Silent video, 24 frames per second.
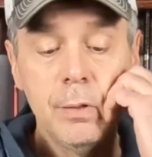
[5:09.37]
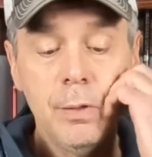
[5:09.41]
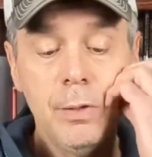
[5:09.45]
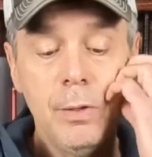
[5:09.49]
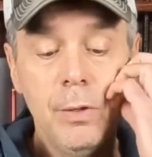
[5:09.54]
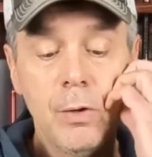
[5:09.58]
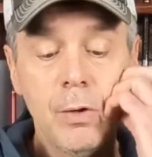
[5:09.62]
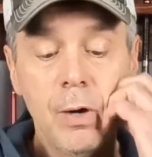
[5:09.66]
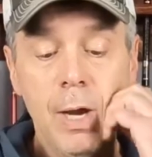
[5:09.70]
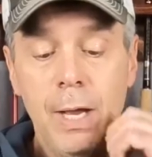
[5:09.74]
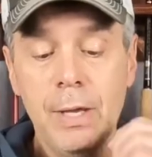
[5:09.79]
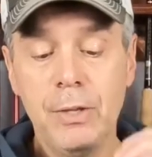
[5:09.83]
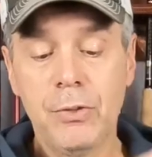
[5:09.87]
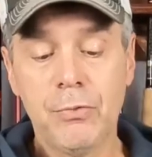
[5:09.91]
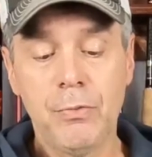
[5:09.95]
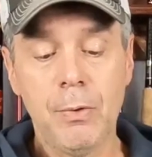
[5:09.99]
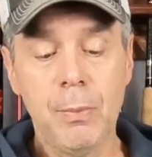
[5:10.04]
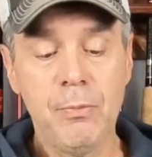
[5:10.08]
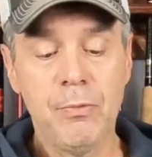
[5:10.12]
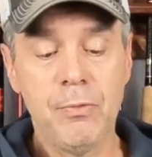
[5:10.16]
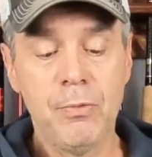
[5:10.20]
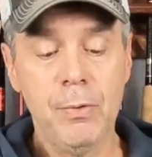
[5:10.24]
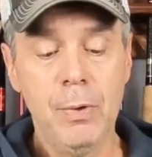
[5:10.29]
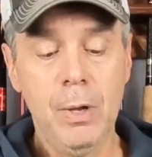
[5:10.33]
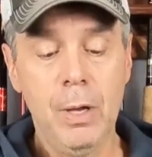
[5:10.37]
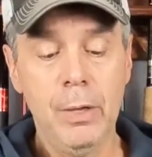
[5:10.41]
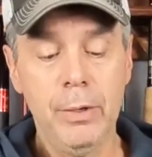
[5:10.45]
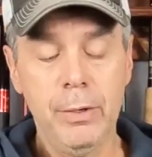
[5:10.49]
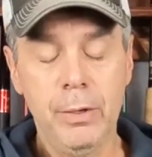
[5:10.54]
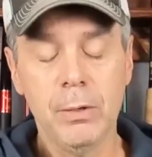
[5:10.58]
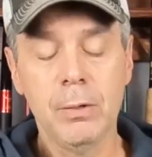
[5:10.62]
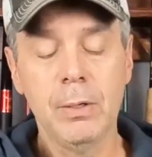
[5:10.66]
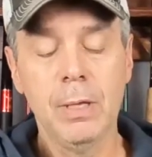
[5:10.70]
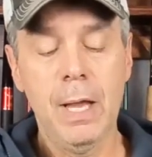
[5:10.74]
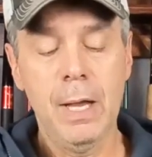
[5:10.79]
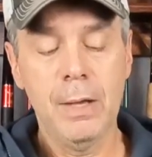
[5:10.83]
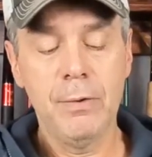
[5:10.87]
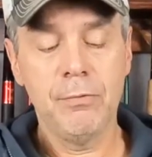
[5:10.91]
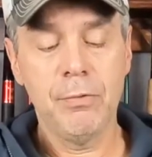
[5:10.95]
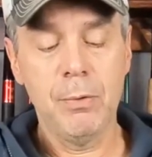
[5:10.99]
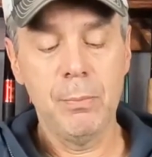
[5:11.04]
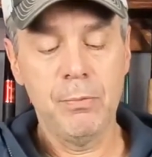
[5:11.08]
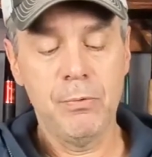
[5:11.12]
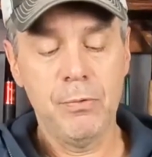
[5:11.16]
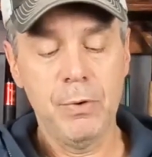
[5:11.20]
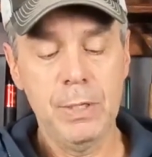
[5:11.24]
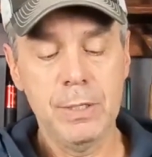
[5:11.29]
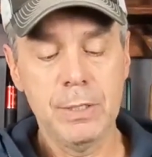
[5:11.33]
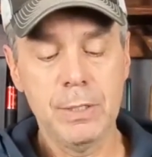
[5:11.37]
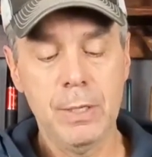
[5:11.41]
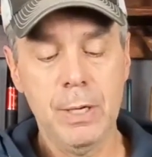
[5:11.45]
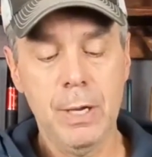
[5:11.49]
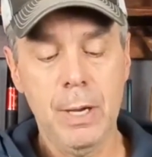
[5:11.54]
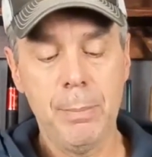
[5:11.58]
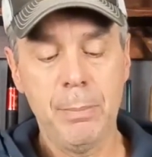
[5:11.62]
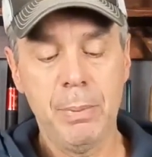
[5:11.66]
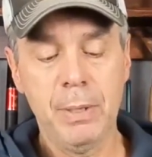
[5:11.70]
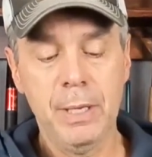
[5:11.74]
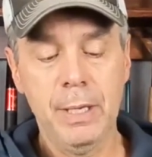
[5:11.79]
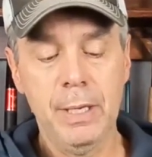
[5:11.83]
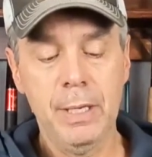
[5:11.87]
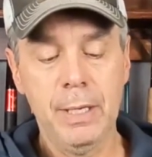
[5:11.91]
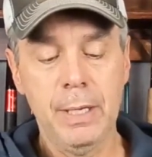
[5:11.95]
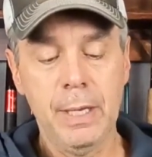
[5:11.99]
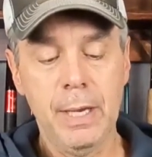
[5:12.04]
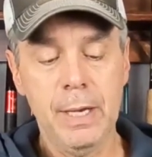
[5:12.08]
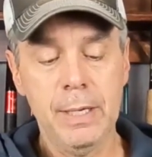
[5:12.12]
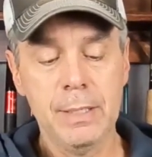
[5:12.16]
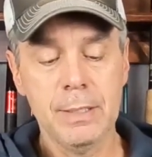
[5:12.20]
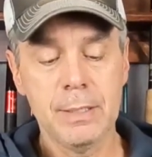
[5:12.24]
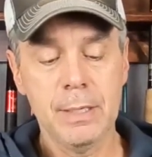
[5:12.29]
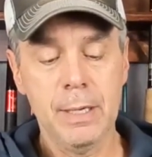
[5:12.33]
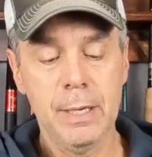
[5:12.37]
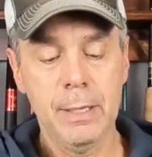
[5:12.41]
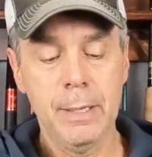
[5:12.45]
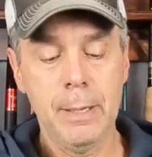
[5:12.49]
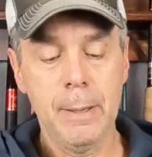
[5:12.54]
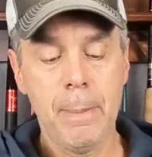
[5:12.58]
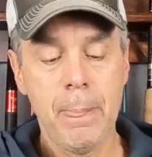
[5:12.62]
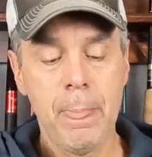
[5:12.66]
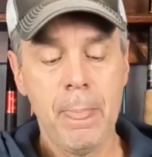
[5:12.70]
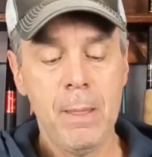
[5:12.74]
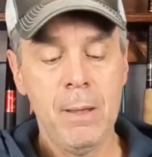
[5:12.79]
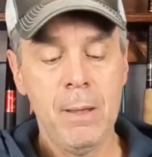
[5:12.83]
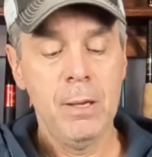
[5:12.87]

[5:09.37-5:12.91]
your ice from uh, your line from freezing up and getting ice on it.